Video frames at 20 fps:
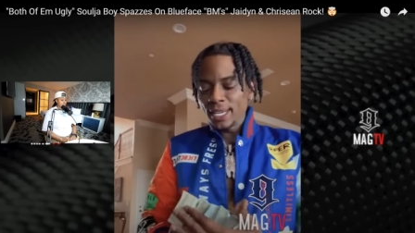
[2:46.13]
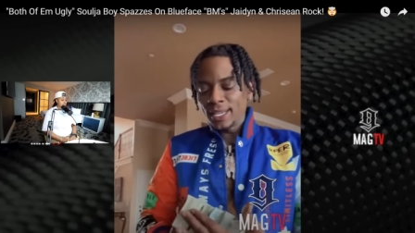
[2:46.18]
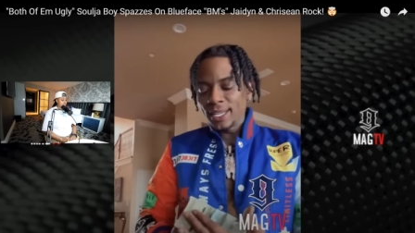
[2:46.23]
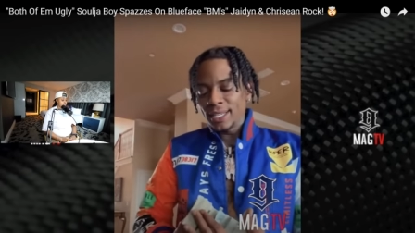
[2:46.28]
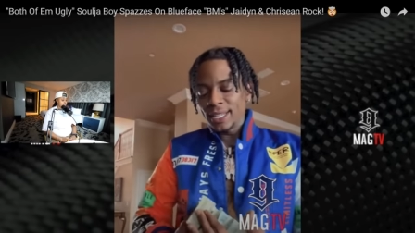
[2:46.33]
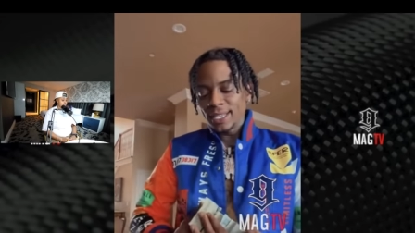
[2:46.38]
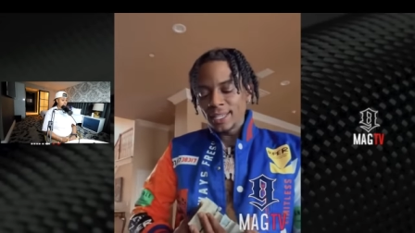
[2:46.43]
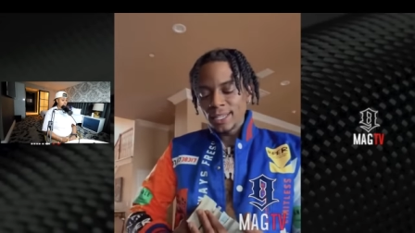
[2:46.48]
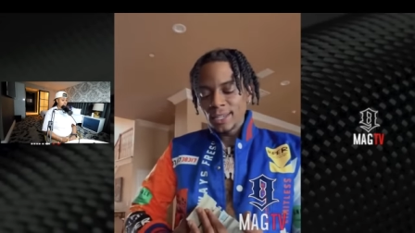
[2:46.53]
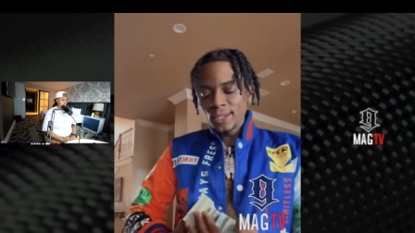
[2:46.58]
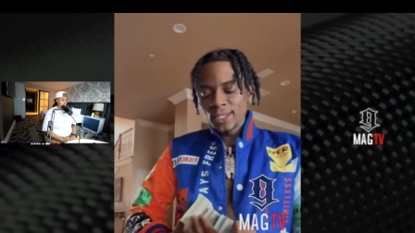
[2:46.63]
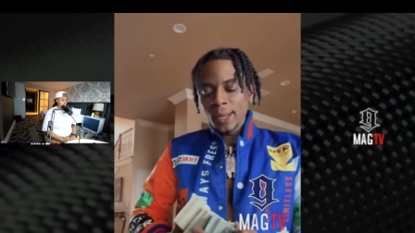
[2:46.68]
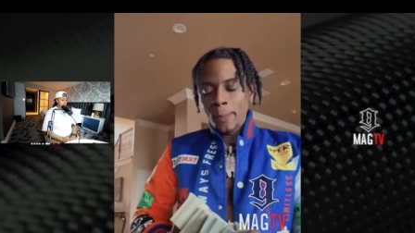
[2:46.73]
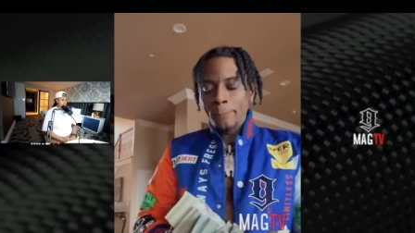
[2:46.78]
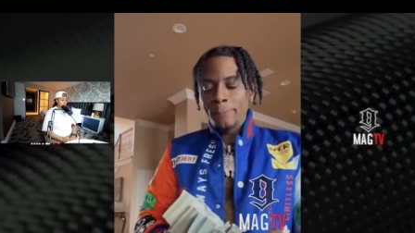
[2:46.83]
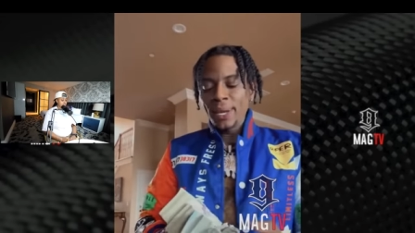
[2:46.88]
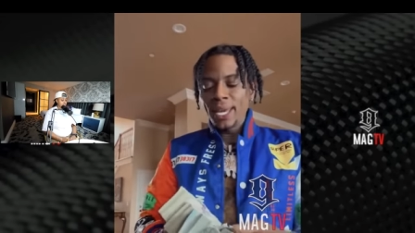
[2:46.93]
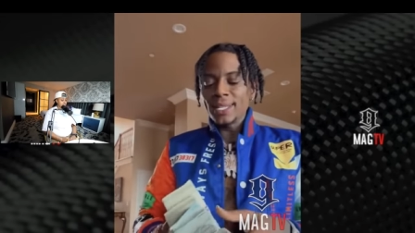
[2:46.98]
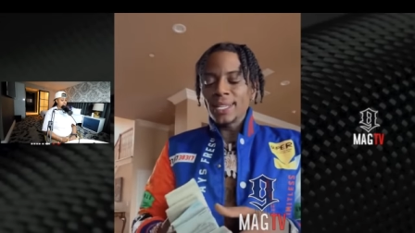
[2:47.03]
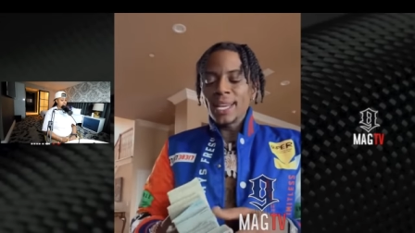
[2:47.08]
million. You's a
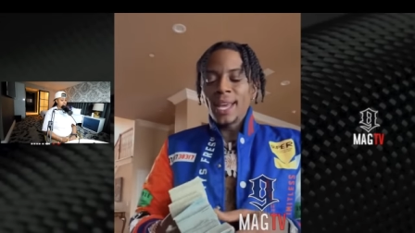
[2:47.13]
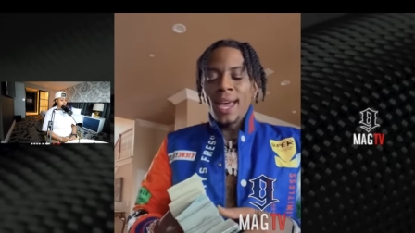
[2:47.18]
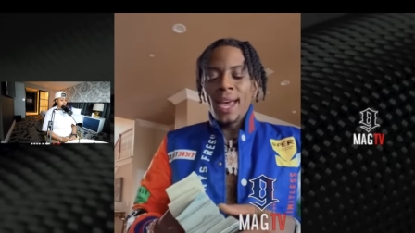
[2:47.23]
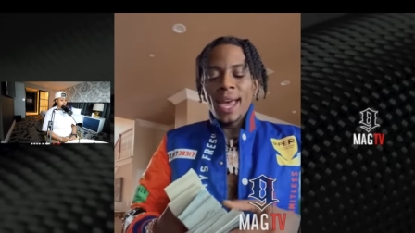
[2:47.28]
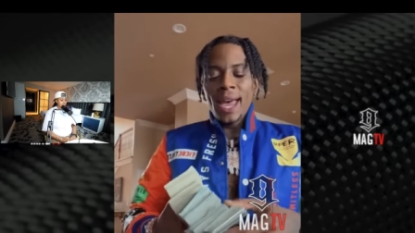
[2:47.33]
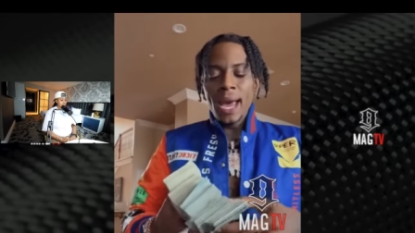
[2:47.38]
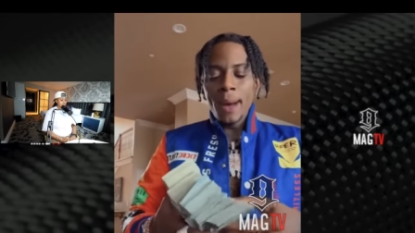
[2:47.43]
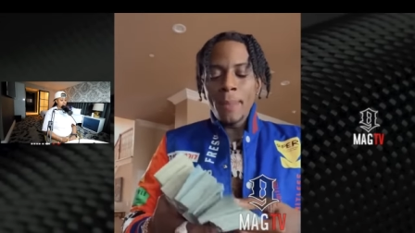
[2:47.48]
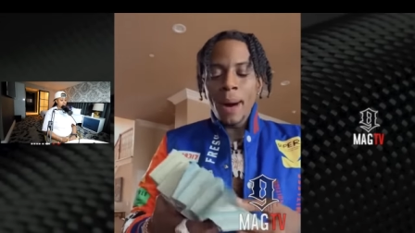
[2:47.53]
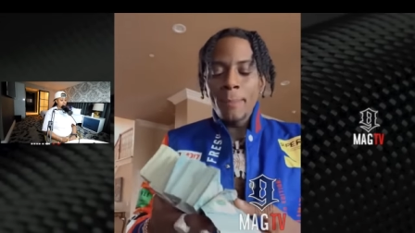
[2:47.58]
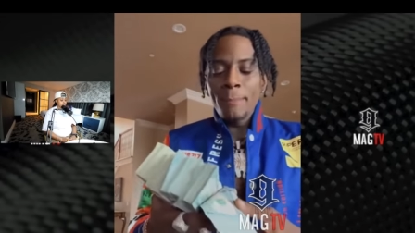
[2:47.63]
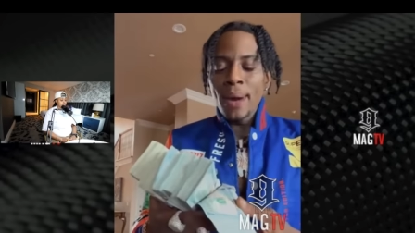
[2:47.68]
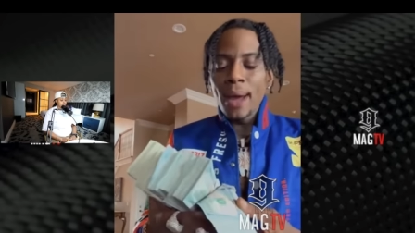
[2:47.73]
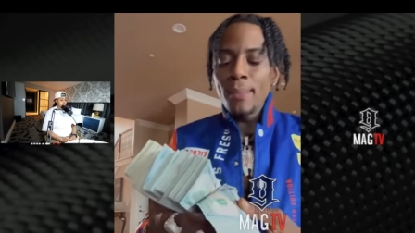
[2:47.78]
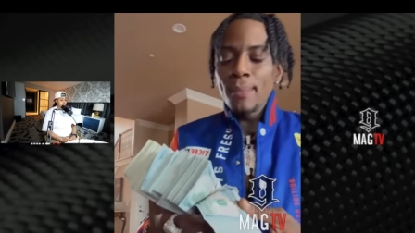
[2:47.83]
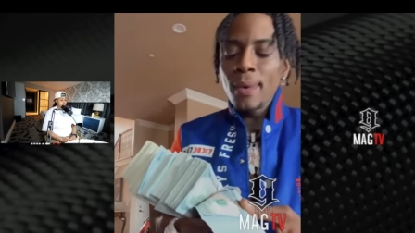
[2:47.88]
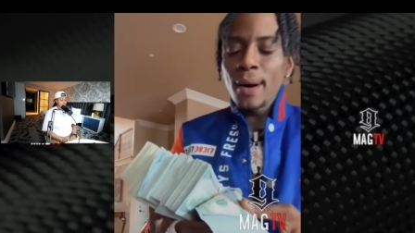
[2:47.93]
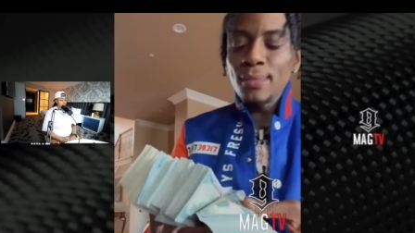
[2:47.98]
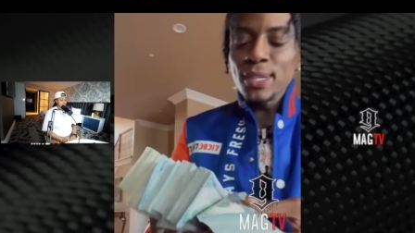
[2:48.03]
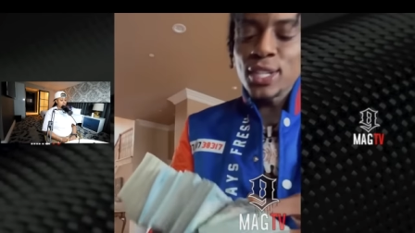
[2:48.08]
bitch. And my
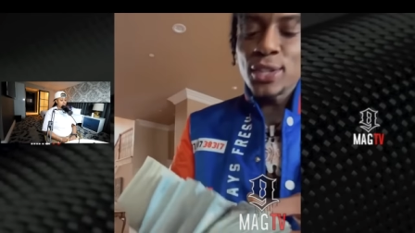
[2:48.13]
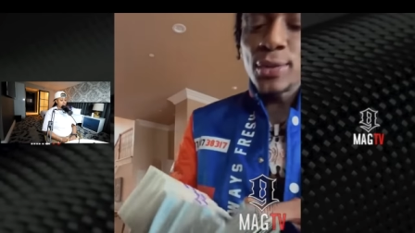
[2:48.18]
baby mama